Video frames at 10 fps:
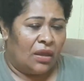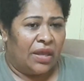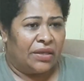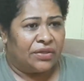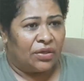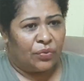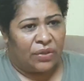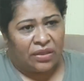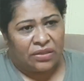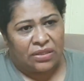and
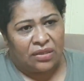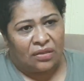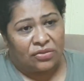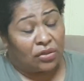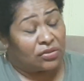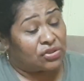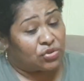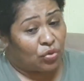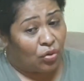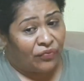where the doctors
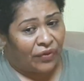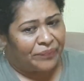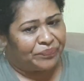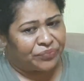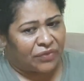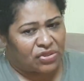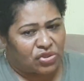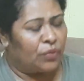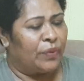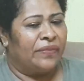took over.
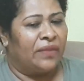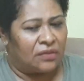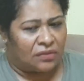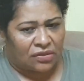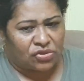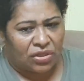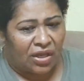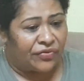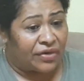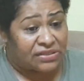So when they actually
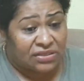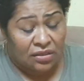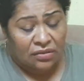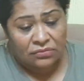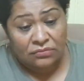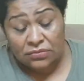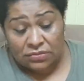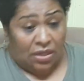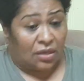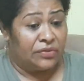undressed her
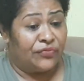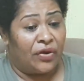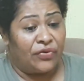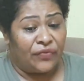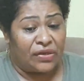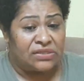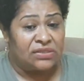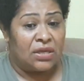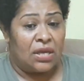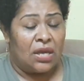in front of us,